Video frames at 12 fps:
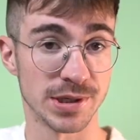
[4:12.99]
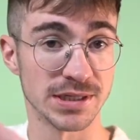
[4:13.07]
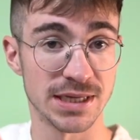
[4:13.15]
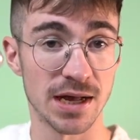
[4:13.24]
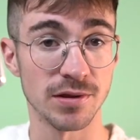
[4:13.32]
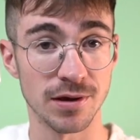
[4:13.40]

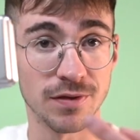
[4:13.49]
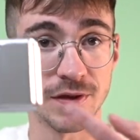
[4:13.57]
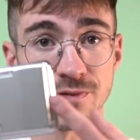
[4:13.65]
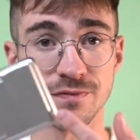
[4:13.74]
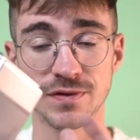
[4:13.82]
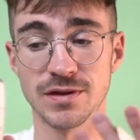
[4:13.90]
to tell you
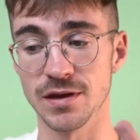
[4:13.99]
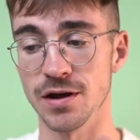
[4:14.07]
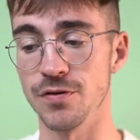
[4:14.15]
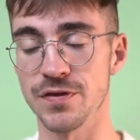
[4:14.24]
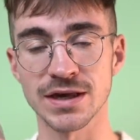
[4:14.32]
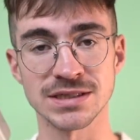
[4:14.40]
that, you
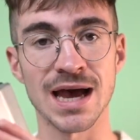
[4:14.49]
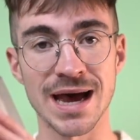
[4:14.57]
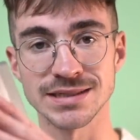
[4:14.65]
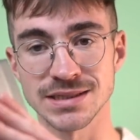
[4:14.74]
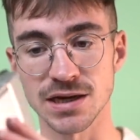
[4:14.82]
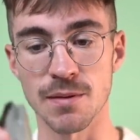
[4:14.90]
know, this
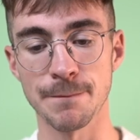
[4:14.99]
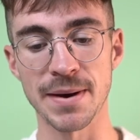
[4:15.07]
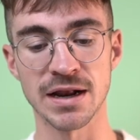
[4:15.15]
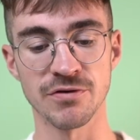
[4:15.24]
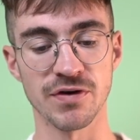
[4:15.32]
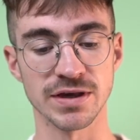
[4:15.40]
has some
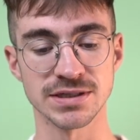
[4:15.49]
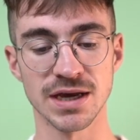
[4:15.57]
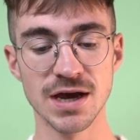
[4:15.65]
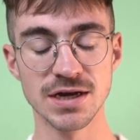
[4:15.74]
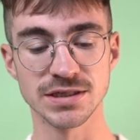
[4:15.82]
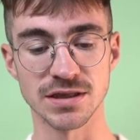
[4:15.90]
benefits
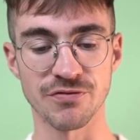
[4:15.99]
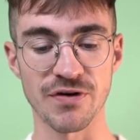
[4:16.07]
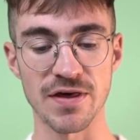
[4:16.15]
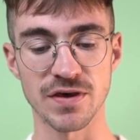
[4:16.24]
to the fact